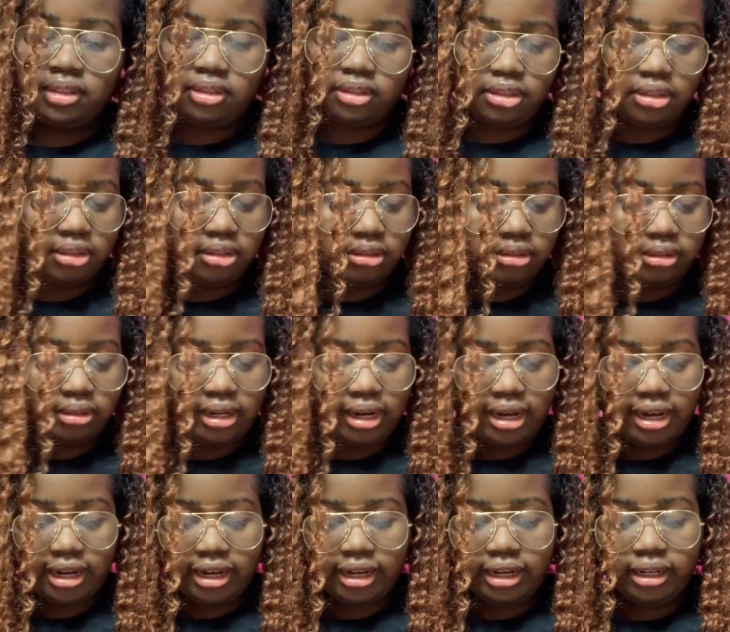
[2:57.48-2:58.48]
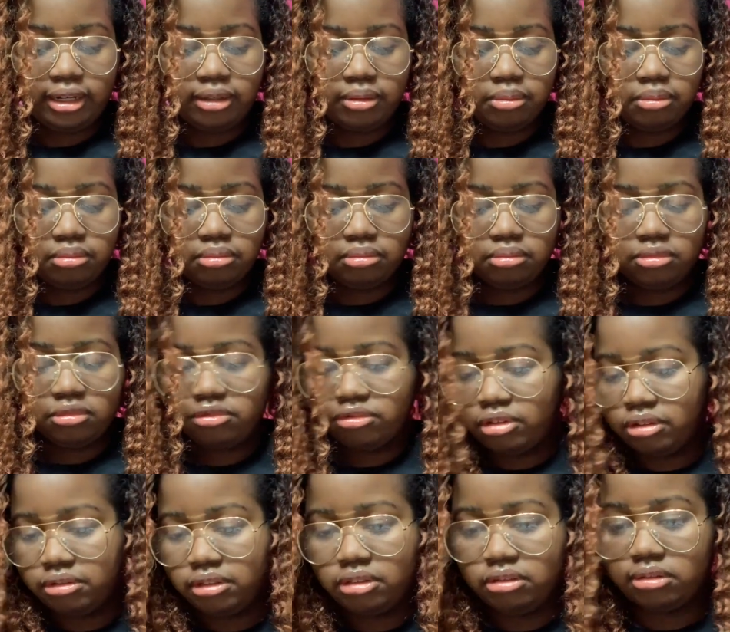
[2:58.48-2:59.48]
So I
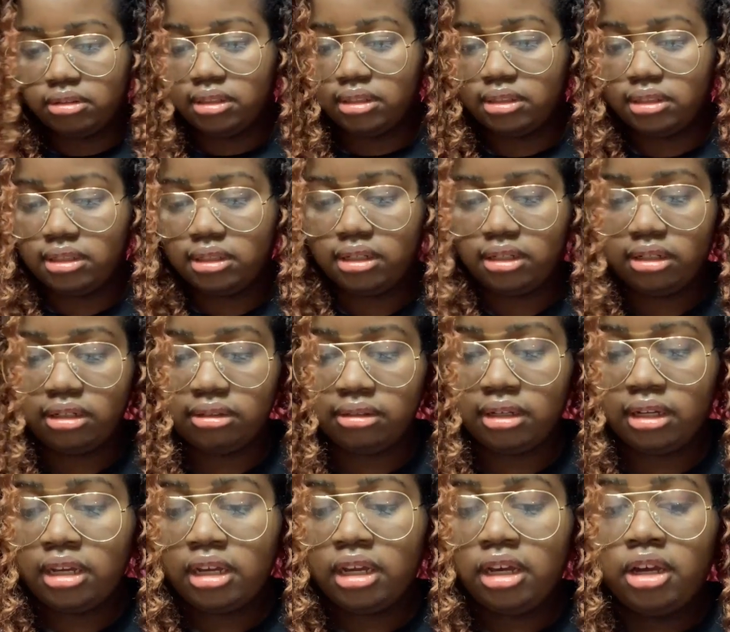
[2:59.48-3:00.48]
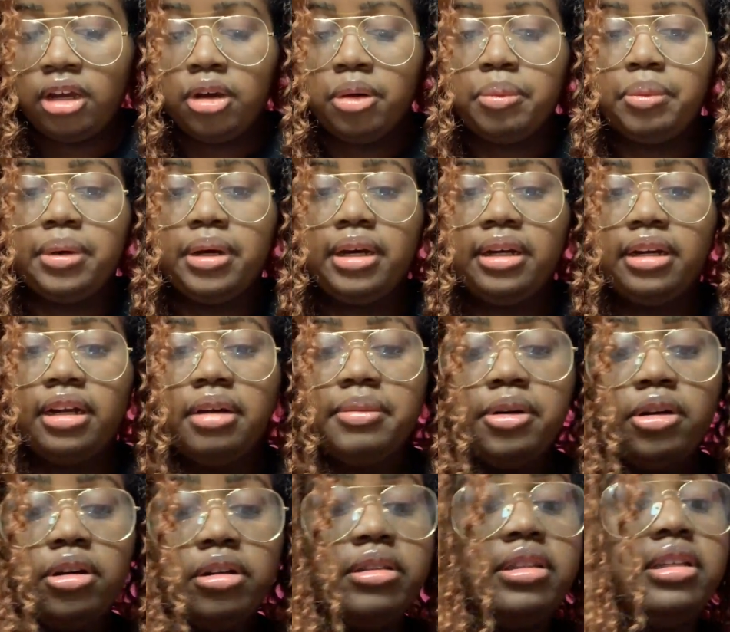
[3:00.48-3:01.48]
won't use this at all. But on